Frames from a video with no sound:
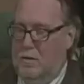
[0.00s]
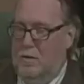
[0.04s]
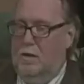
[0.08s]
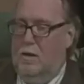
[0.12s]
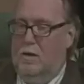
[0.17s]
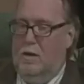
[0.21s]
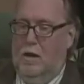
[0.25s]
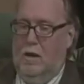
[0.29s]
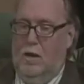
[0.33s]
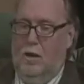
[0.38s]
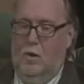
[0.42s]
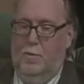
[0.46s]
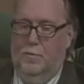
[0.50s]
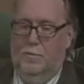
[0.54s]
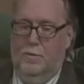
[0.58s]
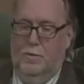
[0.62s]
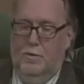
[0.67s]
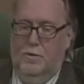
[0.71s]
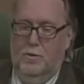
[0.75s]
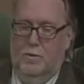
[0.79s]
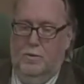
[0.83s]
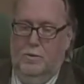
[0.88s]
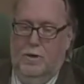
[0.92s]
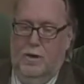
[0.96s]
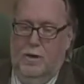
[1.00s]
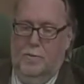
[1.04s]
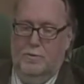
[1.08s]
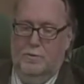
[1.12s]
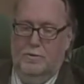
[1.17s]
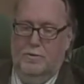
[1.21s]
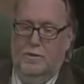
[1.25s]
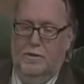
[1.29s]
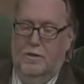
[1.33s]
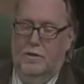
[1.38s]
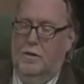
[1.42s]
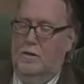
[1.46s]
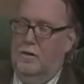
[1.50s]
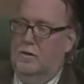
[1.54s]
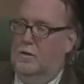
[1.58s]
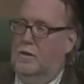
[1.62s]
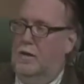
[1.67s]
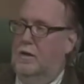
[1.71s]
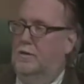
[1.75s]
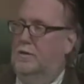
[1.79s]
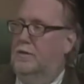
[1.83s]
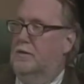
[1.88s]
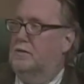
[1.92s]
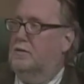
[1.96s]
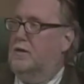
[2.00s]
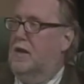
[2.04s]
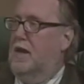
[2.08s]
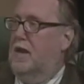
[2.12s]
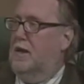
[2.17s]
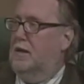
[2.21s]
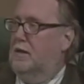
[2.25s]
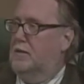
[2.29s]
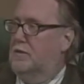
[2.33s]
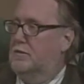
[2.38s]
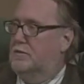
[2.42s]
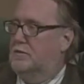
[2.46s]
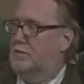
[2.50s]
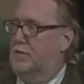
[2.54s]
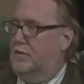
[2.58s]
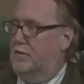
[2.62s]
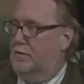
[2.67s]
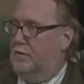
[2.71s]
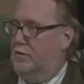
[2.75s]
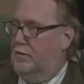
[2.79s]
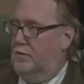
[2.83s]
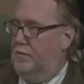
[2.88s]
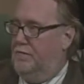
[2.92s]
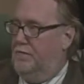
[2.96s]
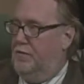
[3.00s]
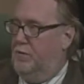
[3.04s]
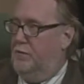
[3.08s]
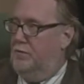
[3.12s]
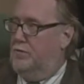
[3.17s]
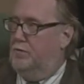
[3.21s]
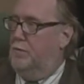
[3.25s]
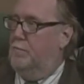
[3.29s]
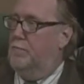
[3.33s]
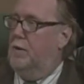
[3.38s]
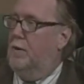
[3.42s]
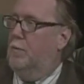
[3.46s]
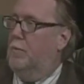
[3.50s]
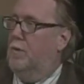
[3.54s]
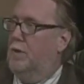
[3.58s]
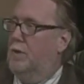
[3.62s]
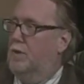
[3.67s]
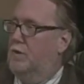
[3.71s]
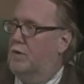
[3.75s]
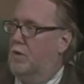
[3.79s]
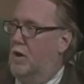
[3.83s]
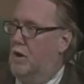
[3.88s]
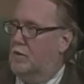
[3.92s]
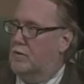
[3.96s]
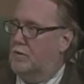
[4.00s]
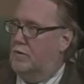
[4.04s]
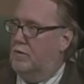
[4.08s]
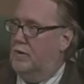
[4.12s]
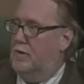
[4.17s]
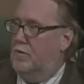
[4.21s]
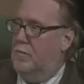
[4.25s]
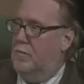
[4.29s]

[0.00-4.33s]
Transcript: I hope that you'll help us get on this Highland Center in the future. Maybe we could talk to them,